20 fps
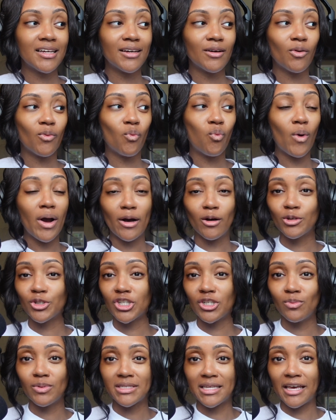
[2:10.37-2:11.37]
well she
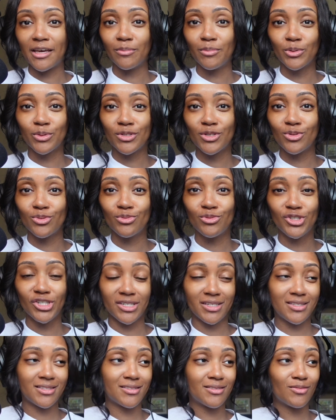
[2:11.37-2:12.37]
was able to
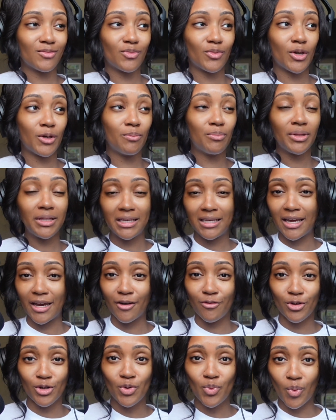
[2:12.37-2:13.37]
just complete
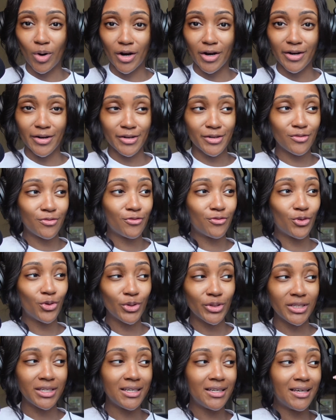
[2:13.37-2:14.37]
every word
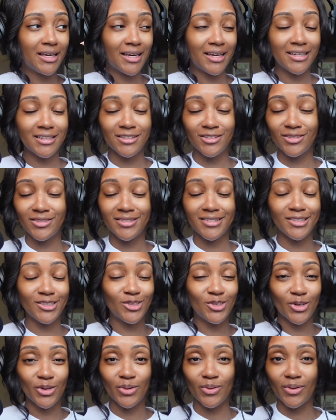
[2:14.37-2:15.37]
fully and, you
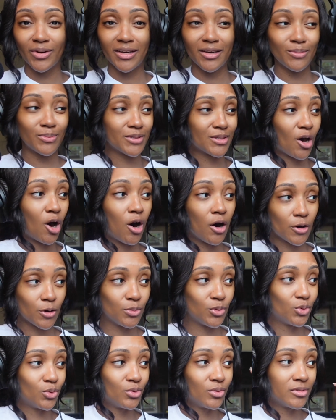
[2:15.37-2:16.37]
know, it was
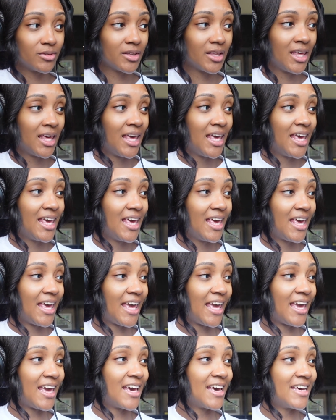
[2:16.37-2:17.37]
audible.
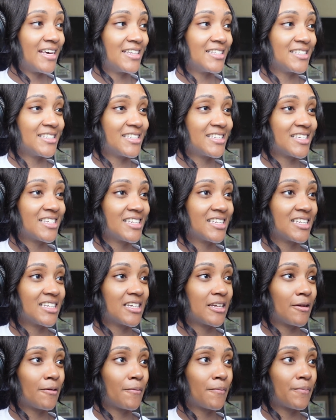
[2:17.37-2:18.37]
And
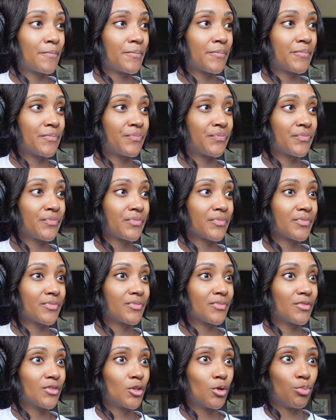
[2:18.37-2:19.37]

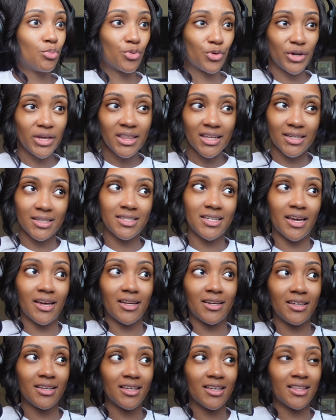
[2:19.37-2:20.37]
the breathing
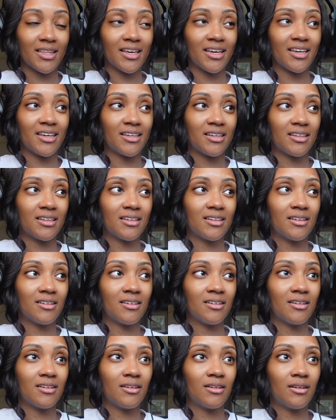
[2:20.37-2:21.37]
technique in that.
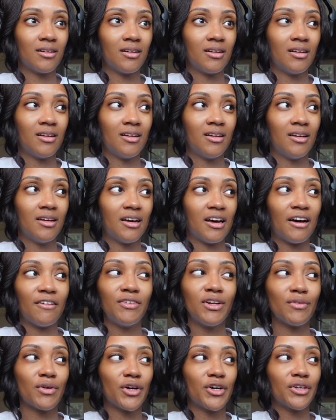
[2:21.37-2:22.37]
I've
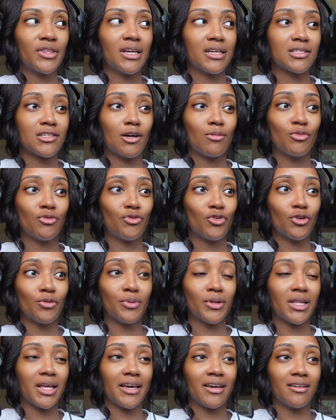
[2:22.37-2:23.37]
never heard that song before, but
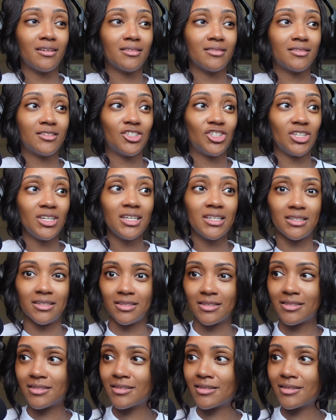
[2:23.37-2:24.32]
like, geez,